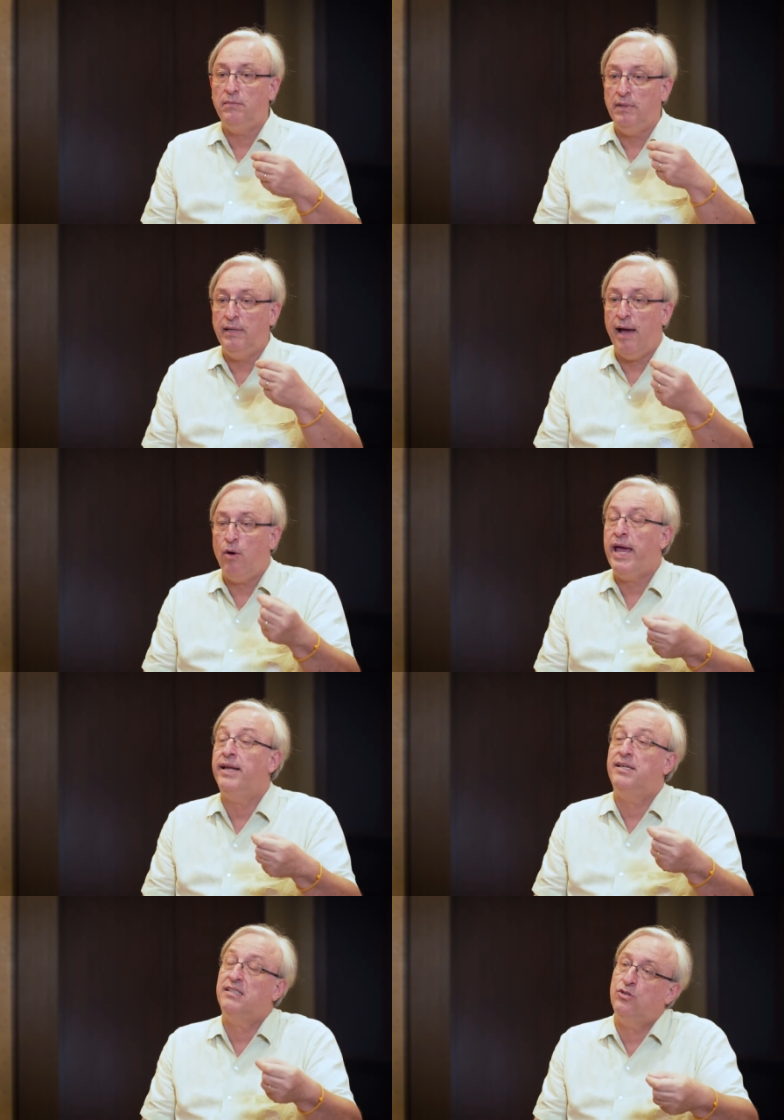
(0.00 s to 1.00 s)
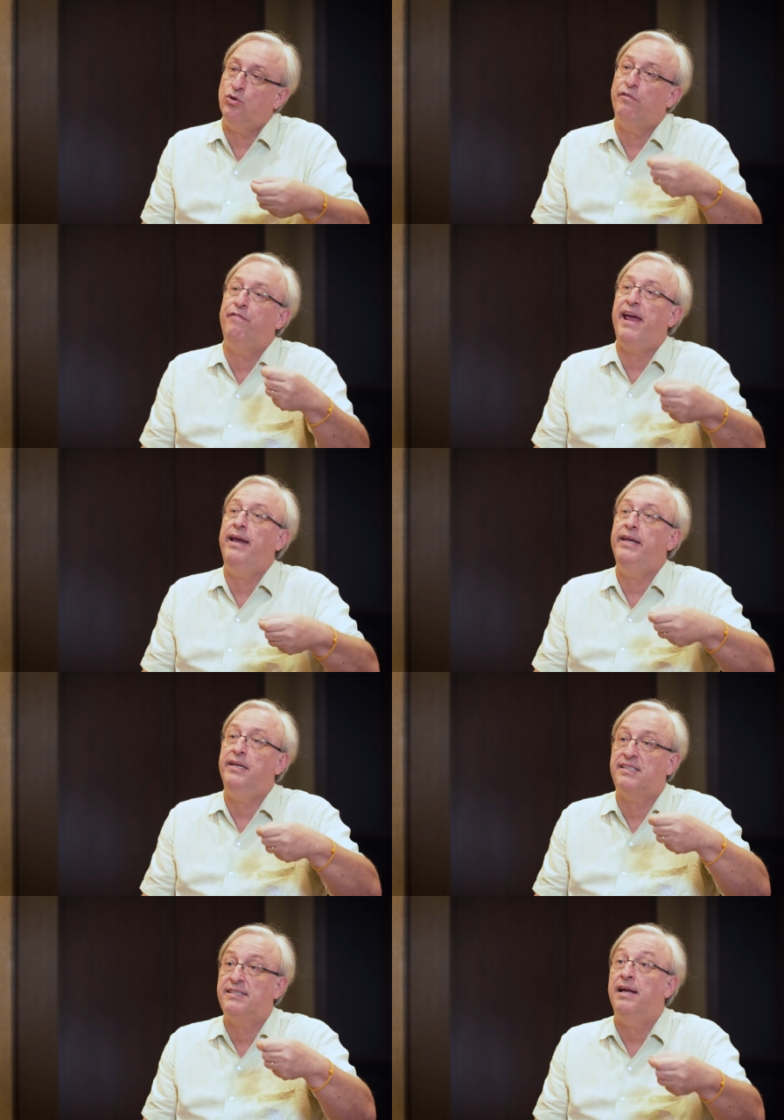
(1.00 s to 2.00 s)
now get a sort of fairly
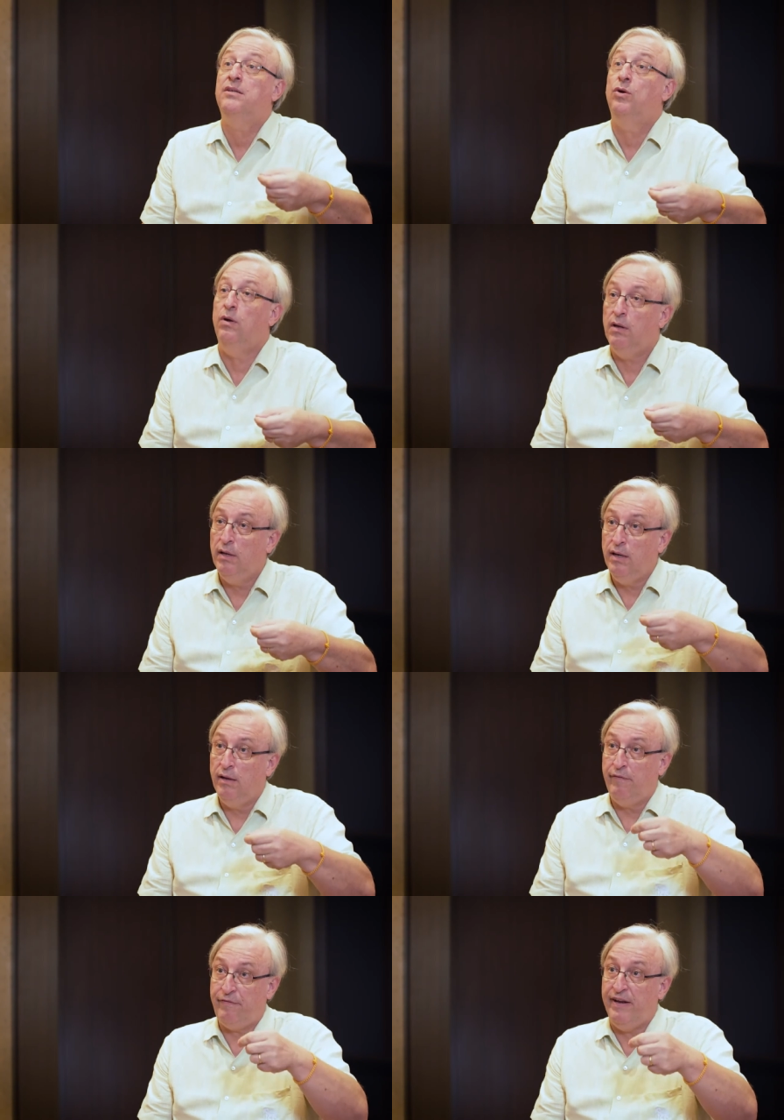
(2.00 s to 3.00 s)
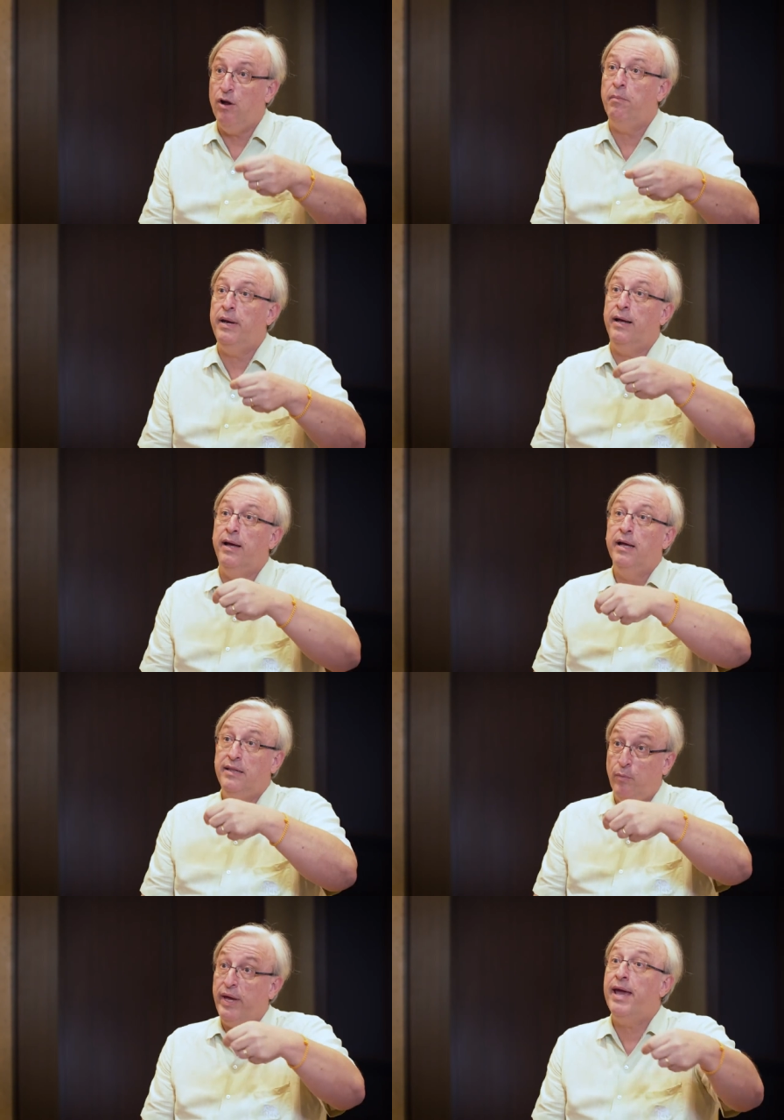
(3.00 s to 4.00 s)
subtle phenomena
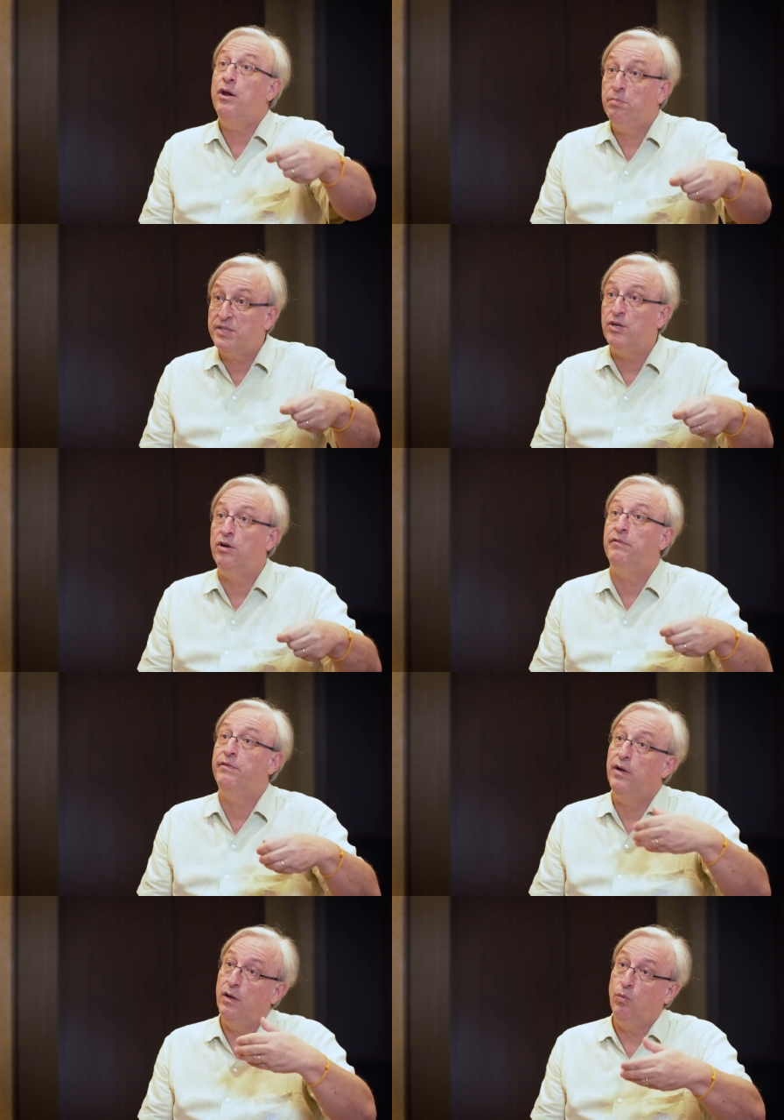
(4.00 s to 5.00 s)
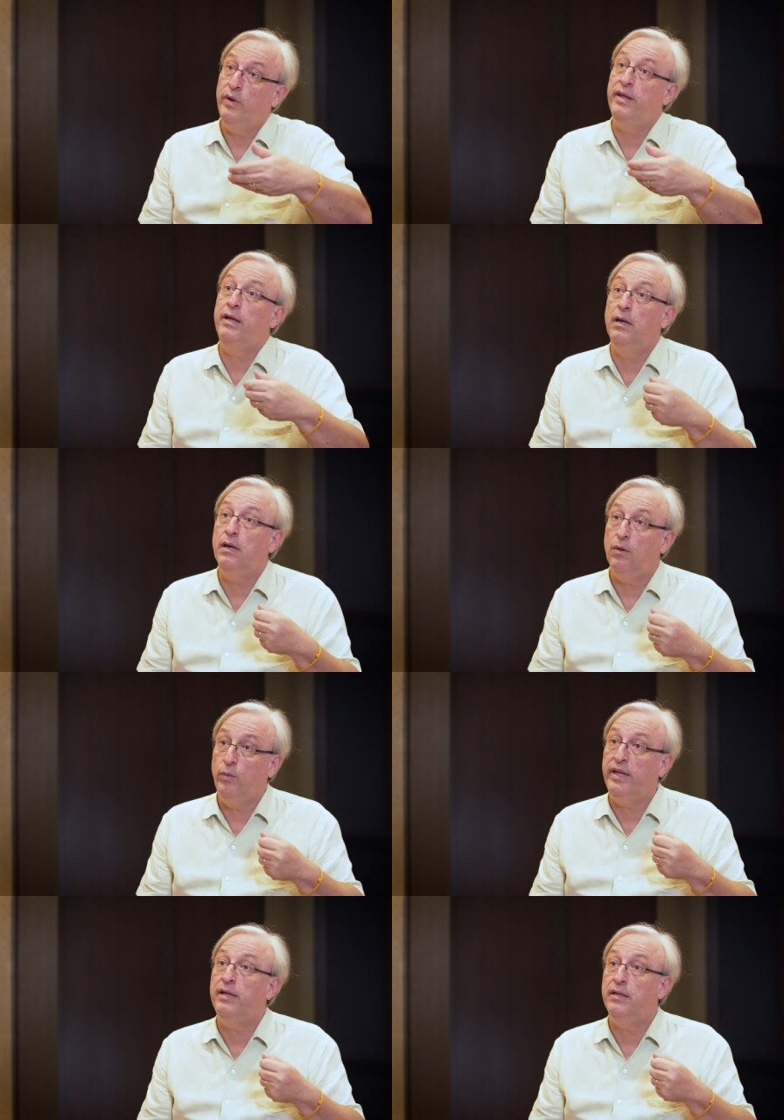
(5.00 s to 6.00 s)
that we can observe within
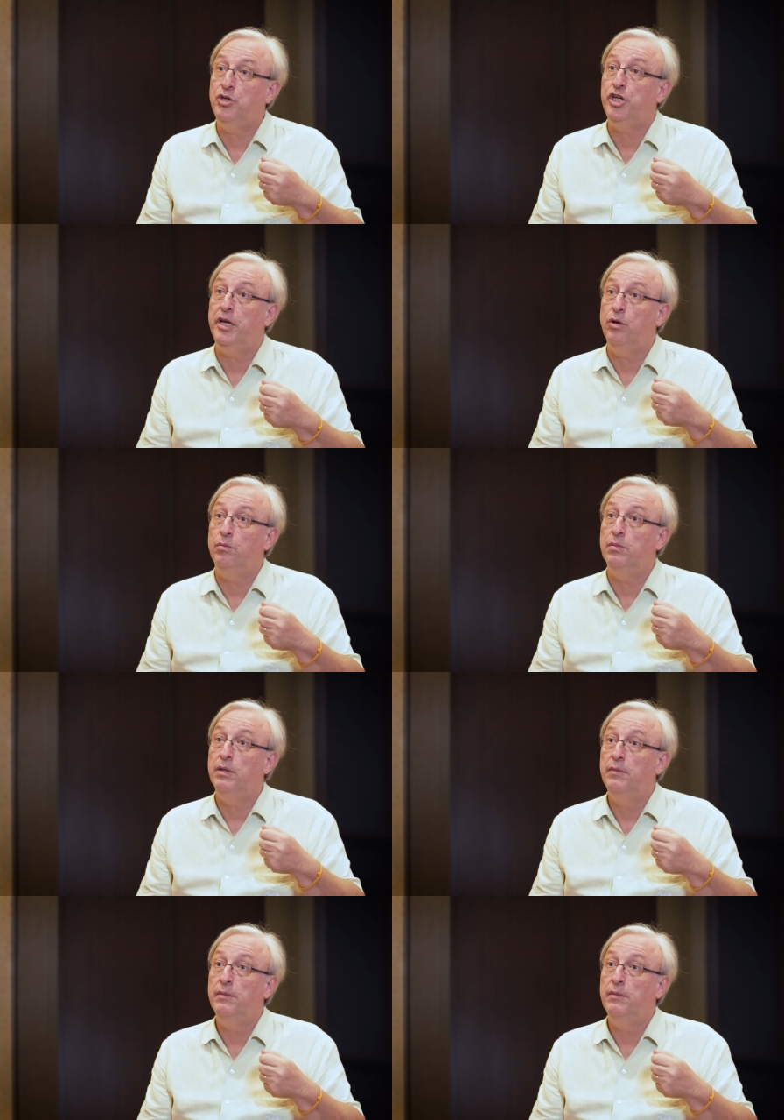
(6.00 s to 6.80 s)
the genome.